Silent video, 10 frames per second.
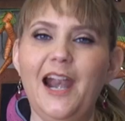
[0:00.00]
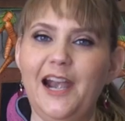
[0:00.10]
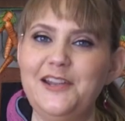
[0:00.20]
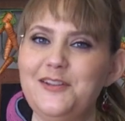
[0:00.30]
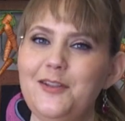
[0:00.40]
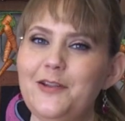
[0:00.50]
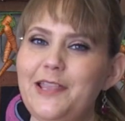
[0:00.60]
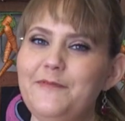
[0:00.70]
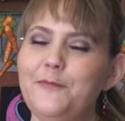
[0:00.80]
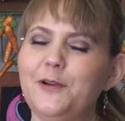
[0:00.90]
Are you
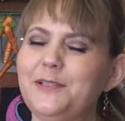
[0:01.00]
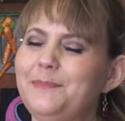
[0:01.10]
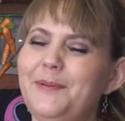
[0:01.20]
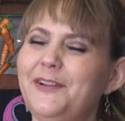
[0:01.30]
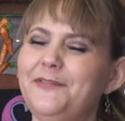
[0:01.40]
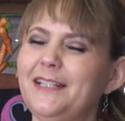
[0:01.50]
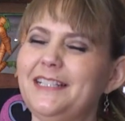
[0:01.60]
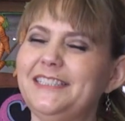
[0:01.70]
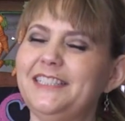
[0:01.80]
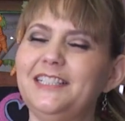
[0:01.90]
looking for the perfect
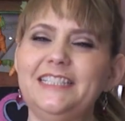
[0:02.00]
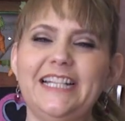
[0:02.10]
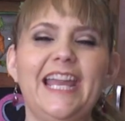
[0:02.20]
dessert,